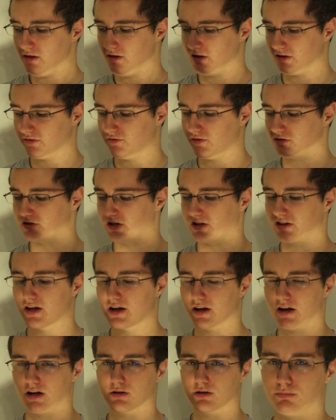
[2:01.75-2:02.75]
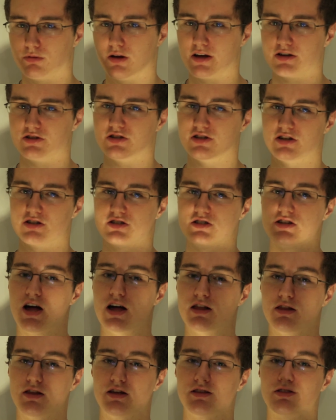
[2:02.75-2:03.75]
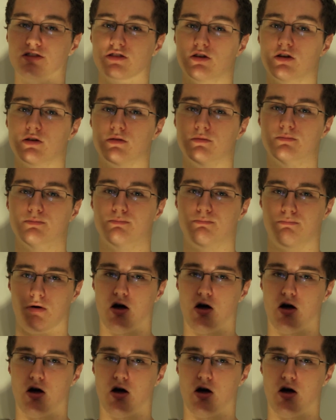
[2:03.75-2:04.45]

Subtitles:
It feels like that of plastic. It's not like the